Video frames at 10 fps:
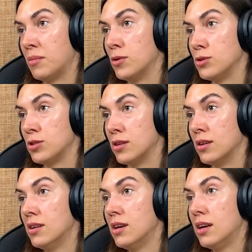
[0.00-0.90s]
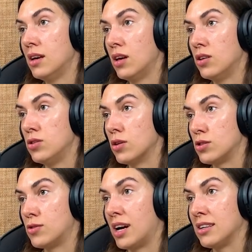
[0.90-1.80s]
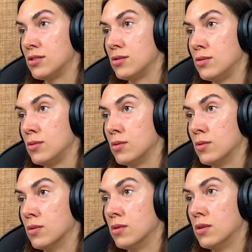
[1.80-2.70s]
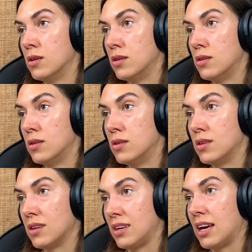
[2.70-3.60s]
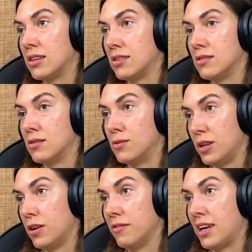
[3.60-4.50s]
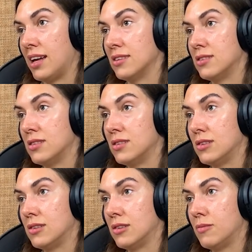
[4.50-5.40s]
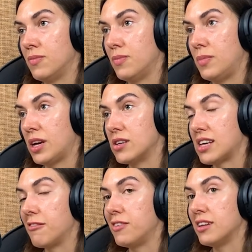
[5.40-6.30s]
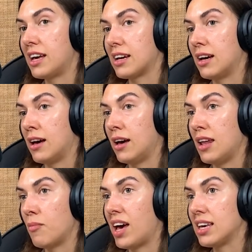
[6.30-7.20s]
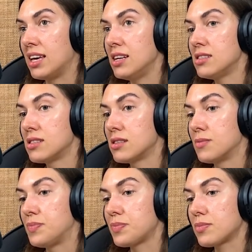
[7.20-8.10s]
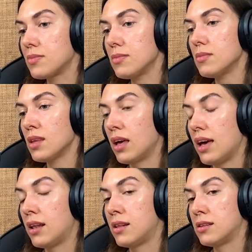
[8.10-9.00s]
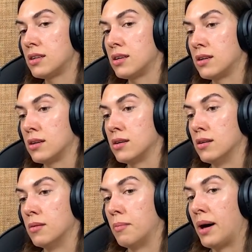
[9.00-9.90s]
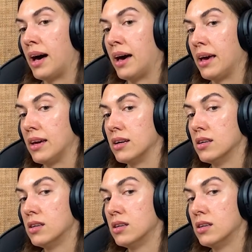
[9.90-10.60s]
emotion, not trying to get rid of that because I feel like uh, in my case, and uh, my